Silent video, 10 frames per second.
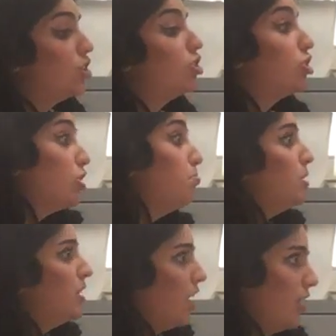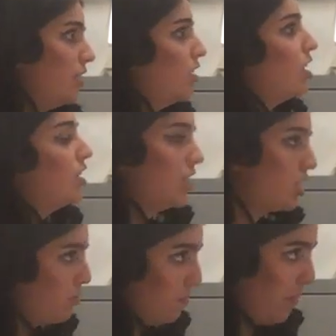should be done in
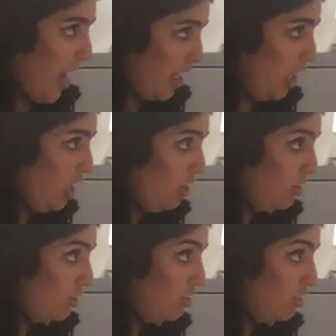this manner.